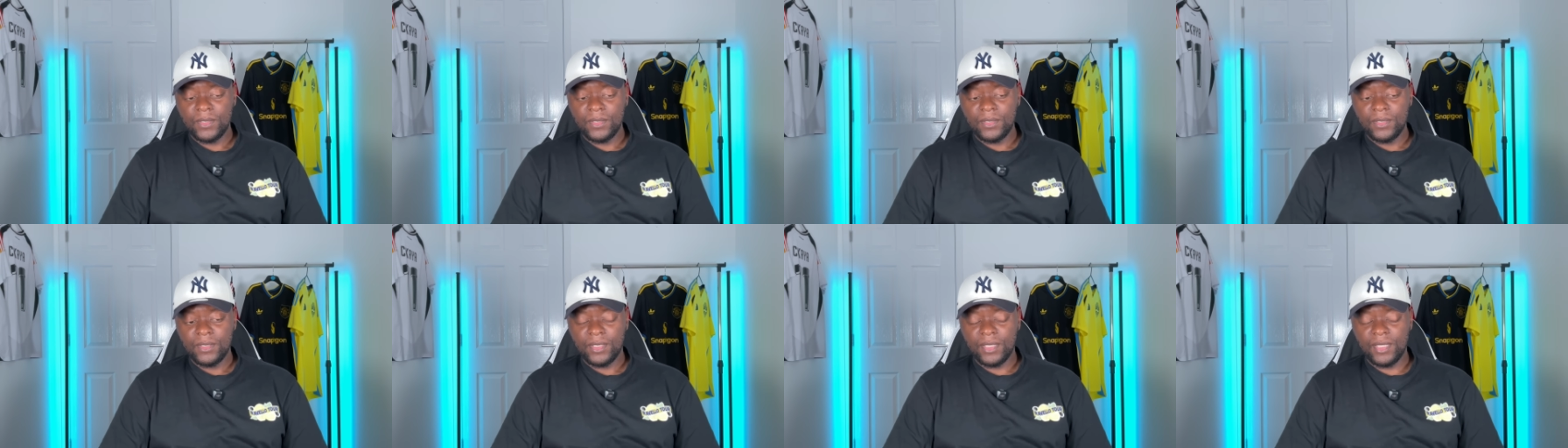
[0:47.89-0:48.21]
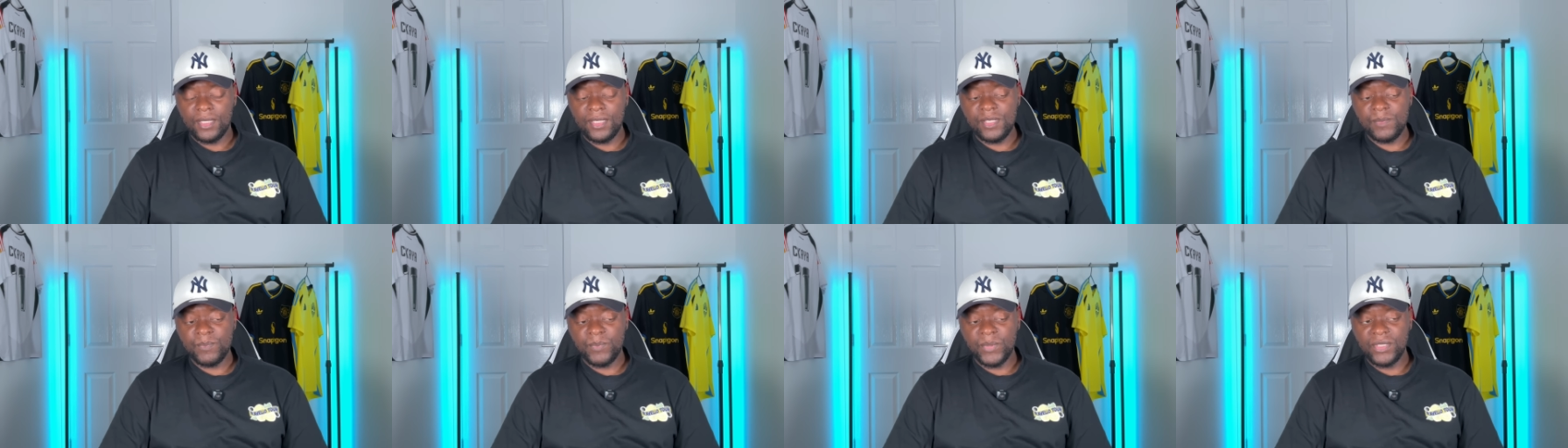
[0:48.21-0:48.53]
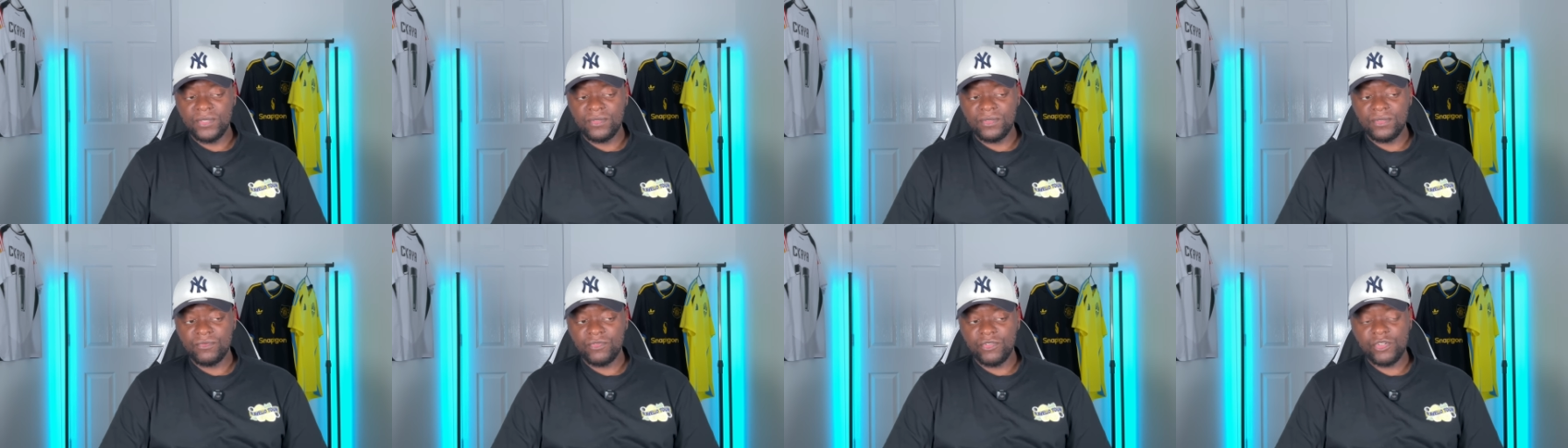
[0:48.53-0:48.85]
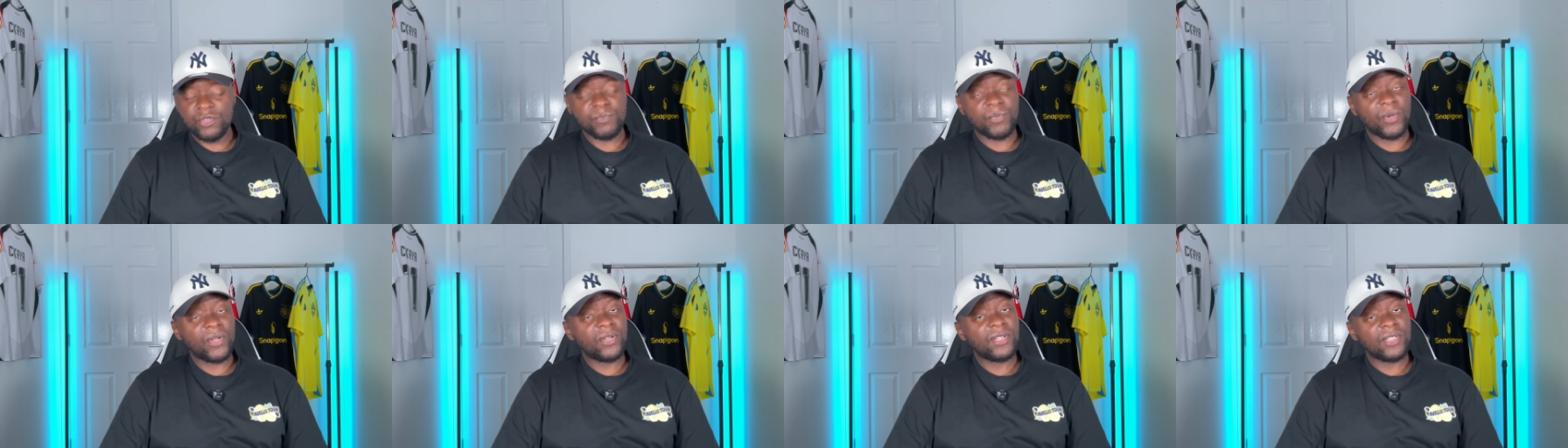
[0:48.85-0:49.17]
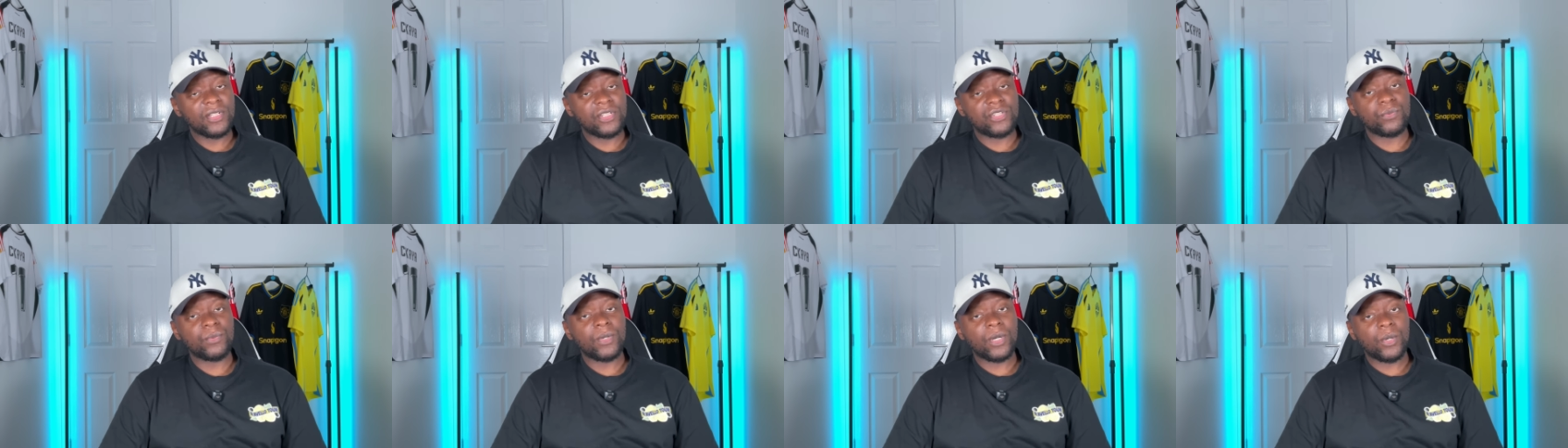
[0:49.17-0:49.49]
he's been responding
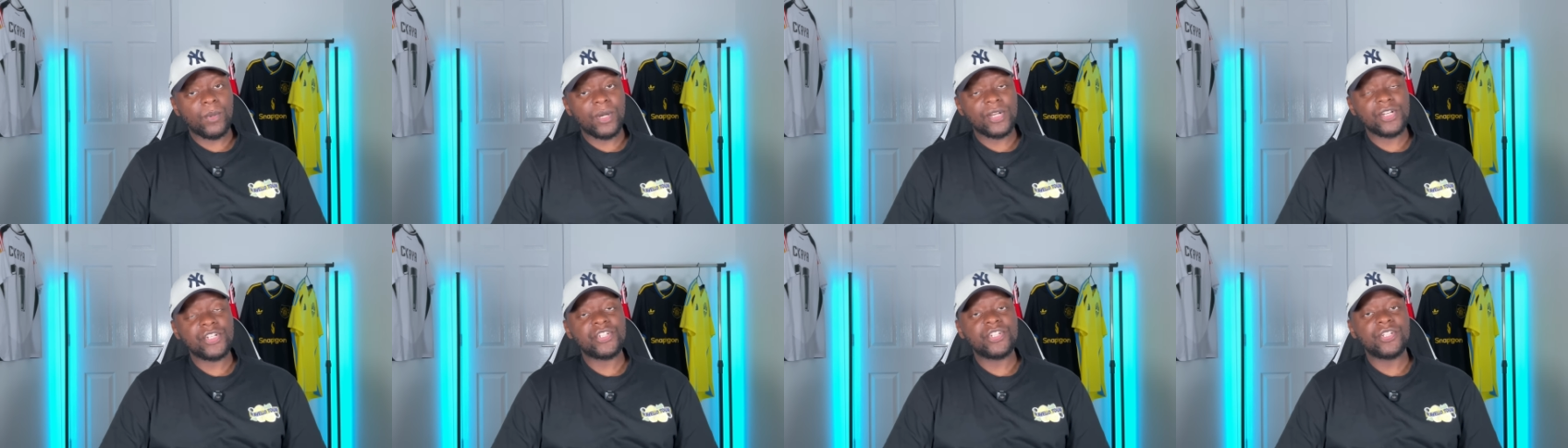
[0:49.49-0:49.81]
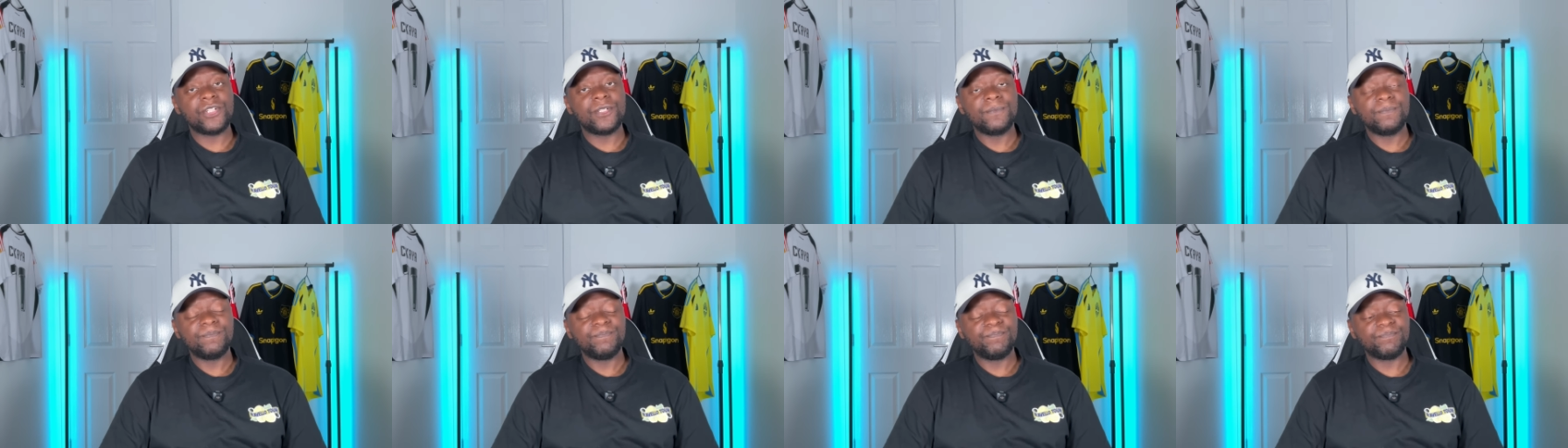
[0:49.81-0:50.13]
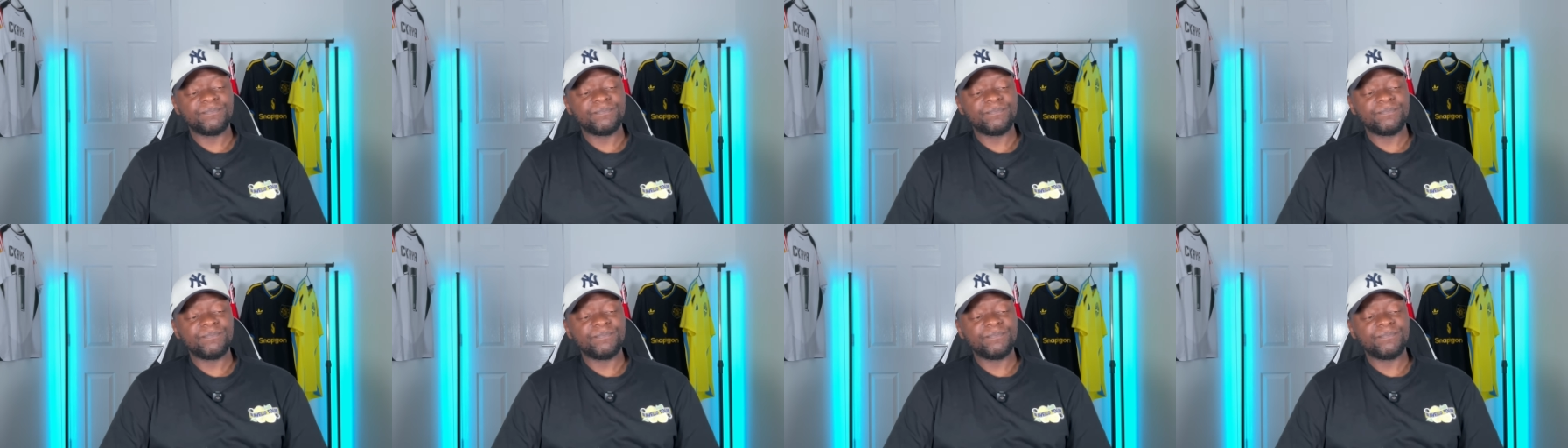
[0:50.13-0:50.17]
to a question.